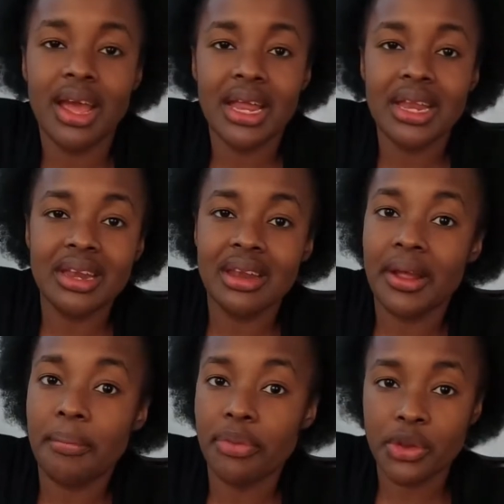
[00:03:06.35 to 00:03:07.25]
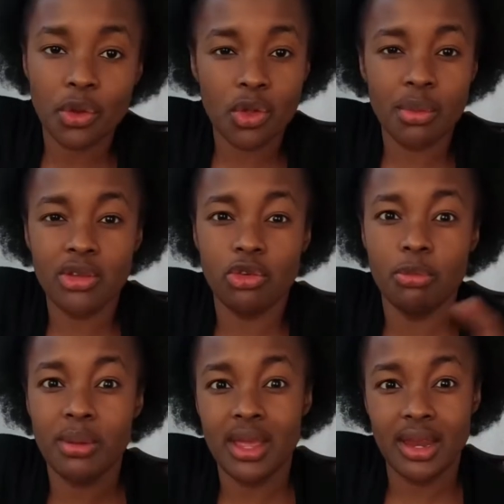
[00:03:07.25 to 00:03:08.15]
And the document
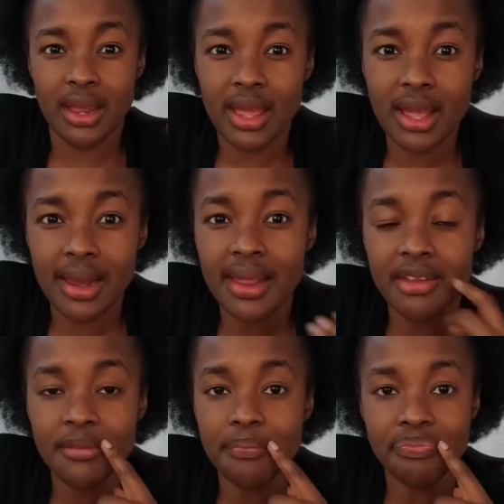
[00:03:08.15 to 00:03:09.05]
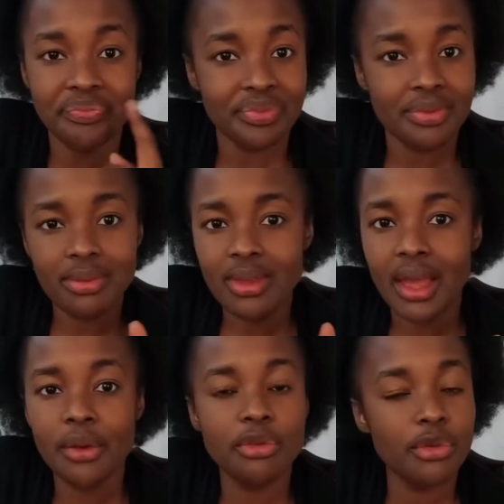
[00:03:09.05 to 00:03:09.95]
should be in English
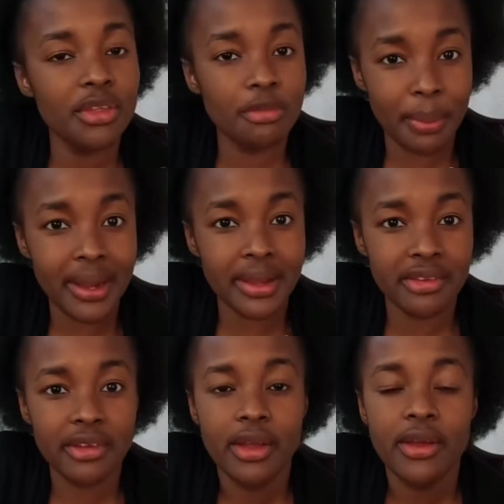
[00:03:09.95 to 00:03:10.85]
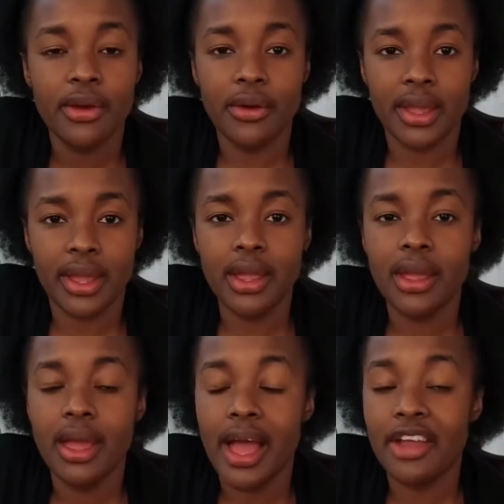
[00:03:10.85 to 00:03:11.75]
and also in Spanish,
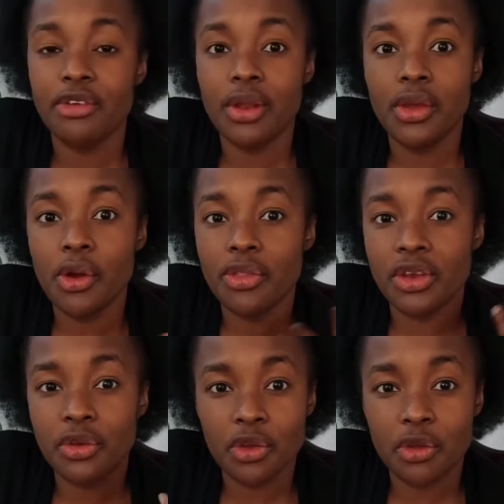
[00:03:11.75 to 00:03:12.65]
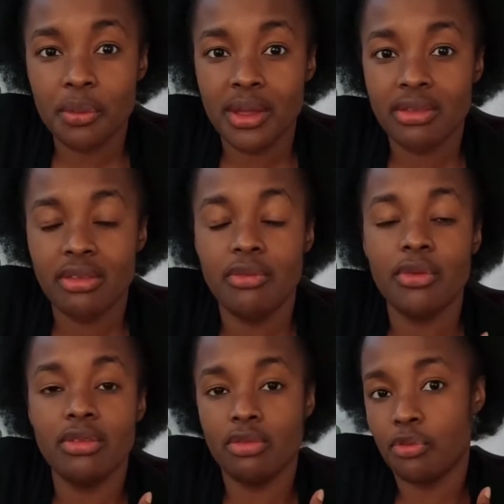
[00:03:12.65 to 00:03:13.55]
okay? Actually, all the documents, if
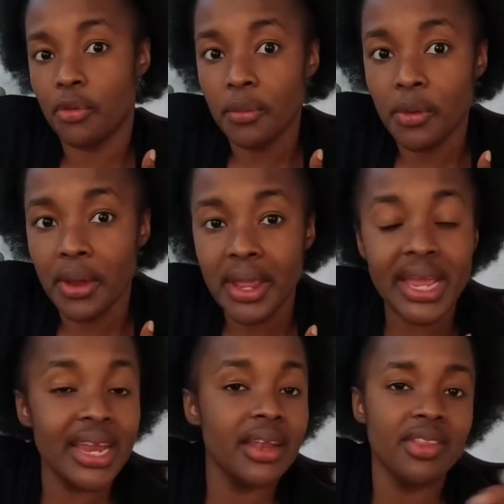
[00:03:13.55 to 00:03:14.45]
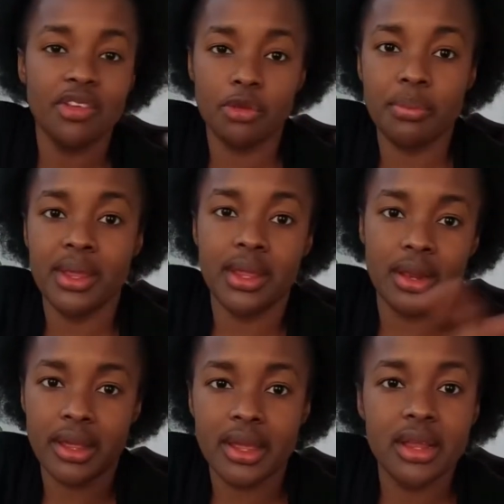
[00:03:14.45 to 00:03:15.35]
it's from your end, they should
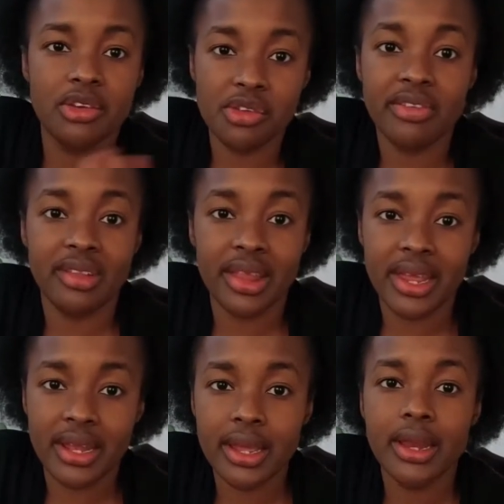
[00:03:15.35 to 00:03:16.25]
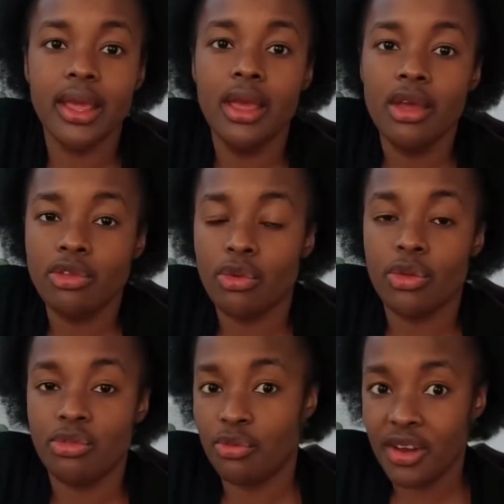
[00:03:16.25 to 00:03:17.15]
be like translated. So
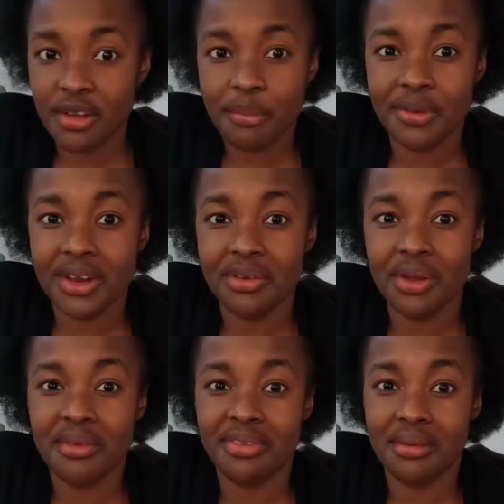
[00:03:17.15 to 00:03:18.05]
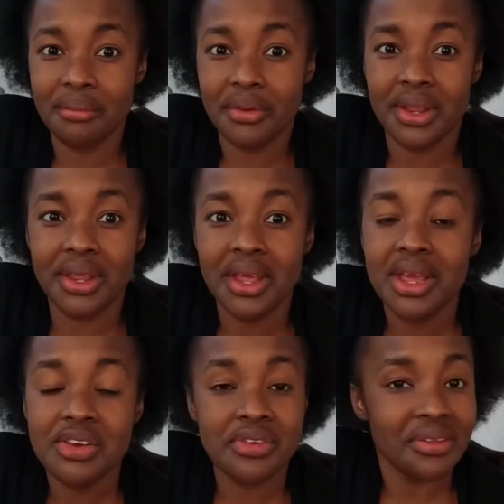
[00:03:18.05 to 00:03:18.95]
it's very important to have
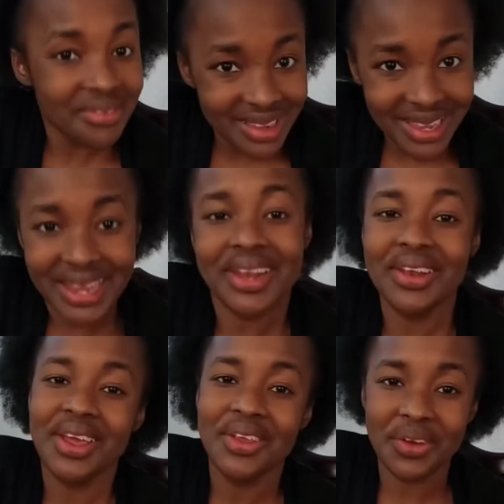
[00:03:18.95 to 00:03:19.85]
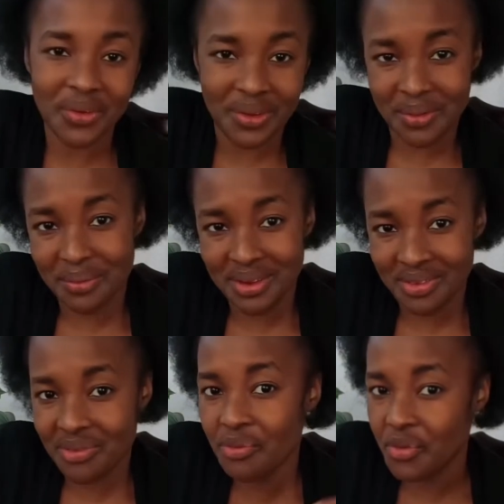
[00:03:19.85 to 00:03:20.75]
somebody translate your
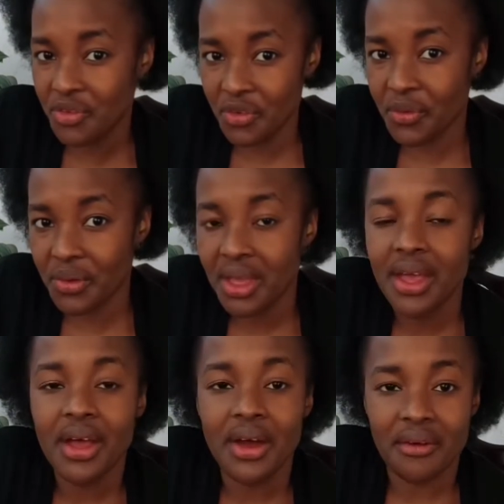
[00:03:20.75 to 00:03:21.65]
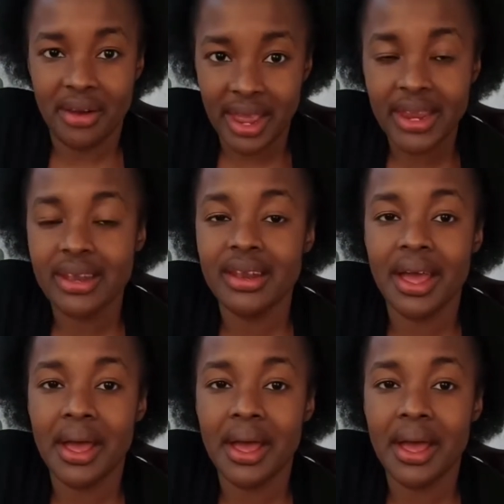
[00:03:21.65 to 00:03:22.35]
documents for you, all right?